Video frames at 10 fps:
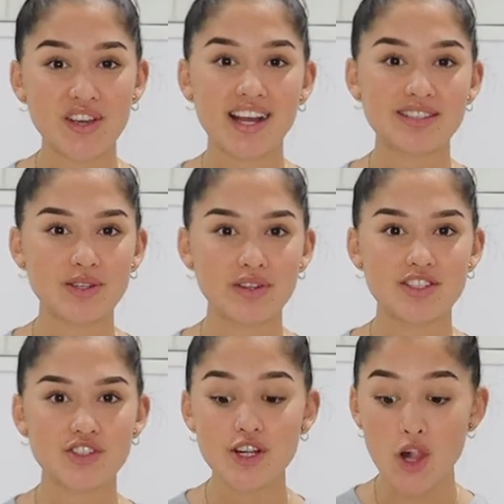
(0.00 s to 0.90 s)
you guys know the
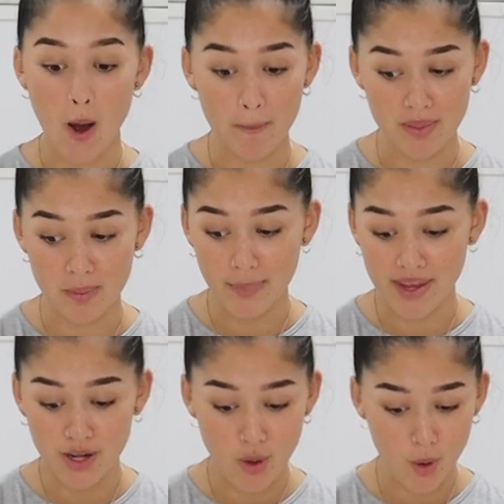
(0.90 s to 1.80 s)
drill. Hop on the
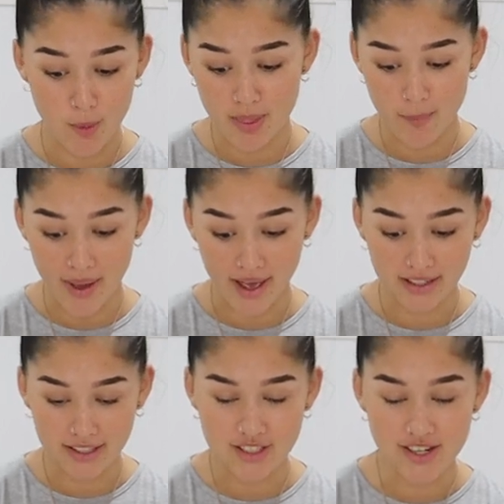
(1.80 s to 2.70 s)
bed, open the
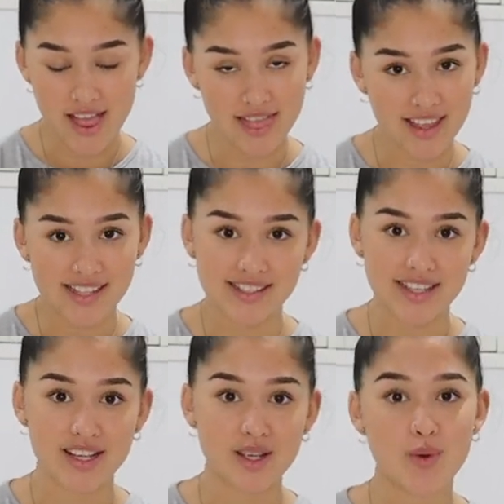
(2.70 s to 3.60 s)
package, and let's
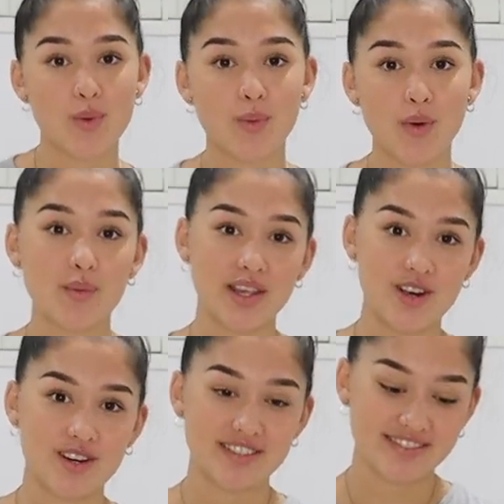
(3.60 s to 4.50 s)
see what we
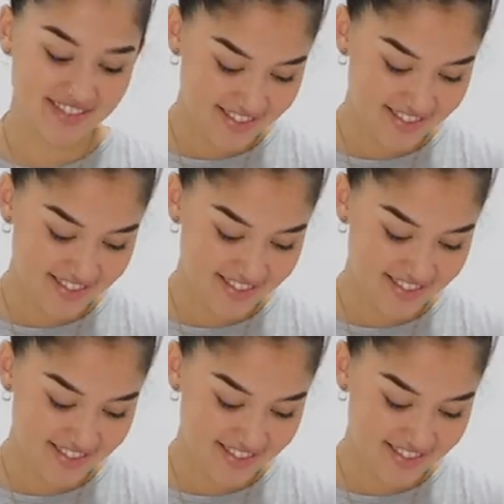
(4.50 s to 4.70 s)
got.